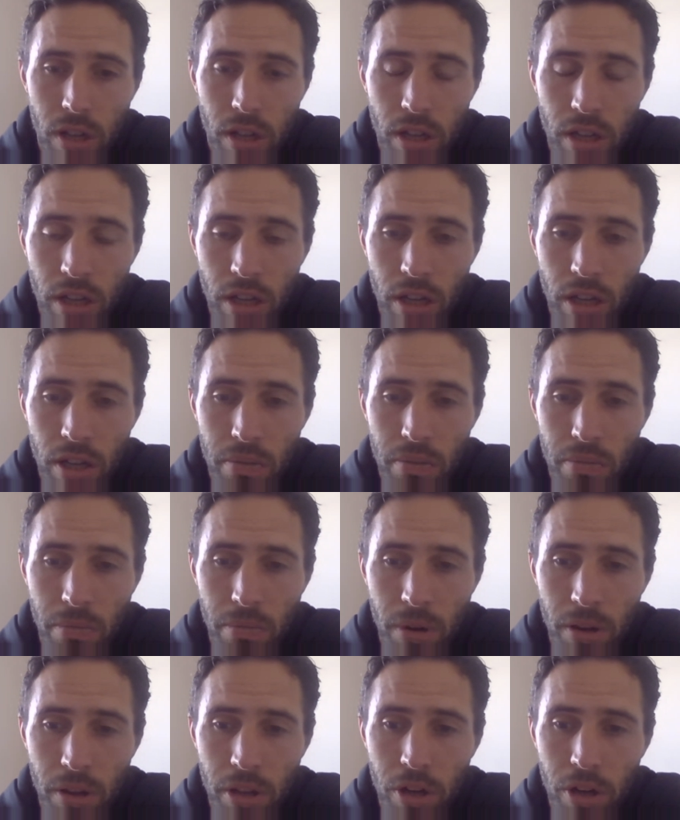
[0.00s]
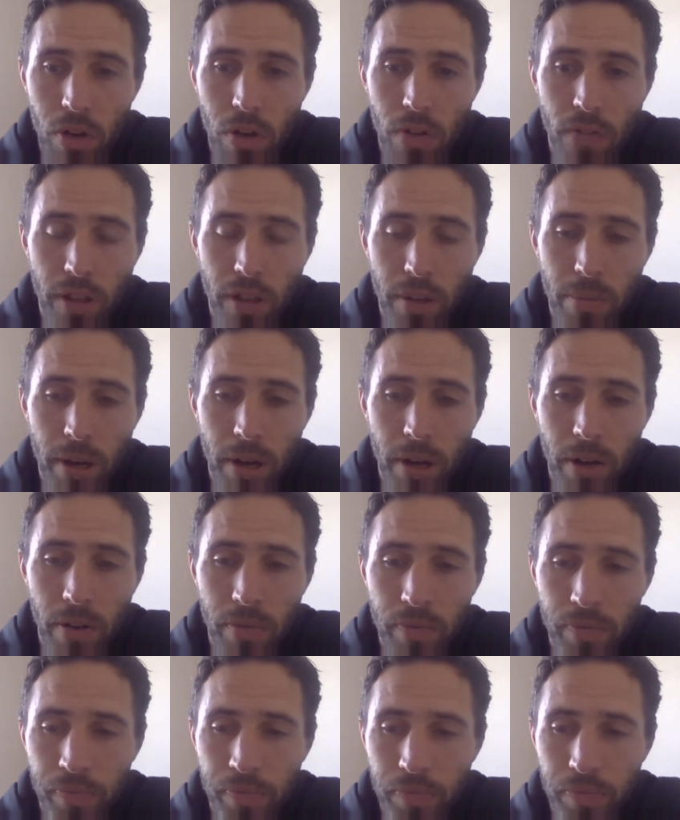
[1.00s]
But I think a good thing
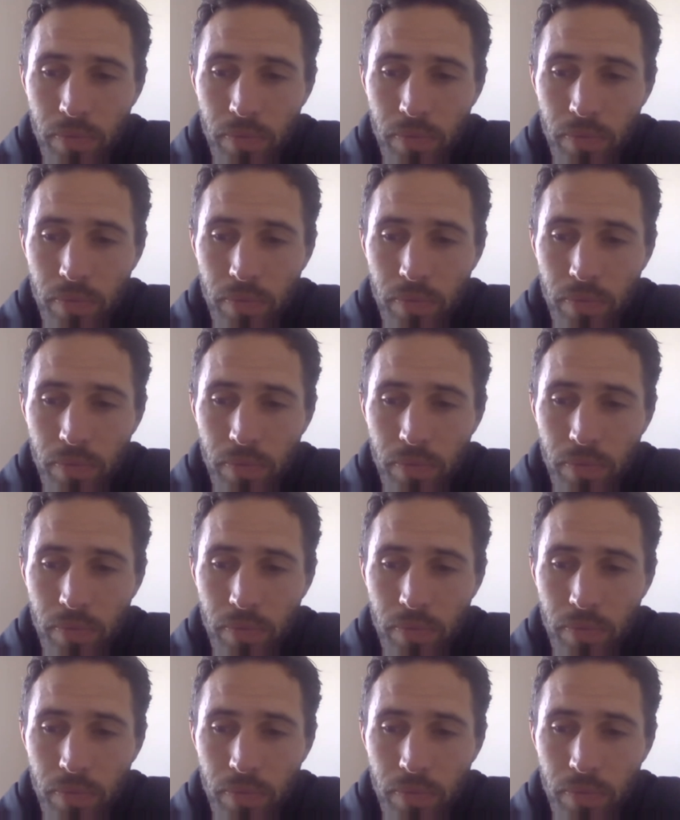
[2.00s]
about